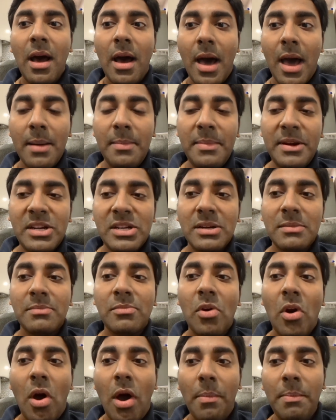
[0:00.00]

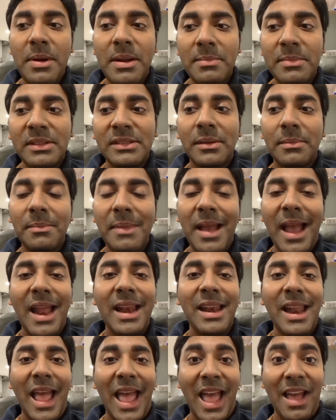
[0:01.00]
Arbitrum, Optimism,
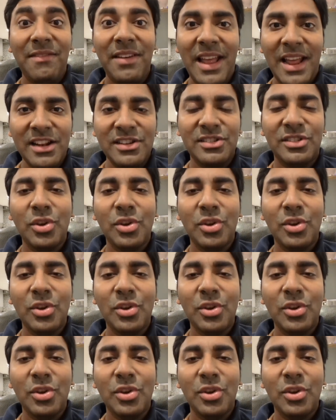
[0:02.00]
and Avalanche.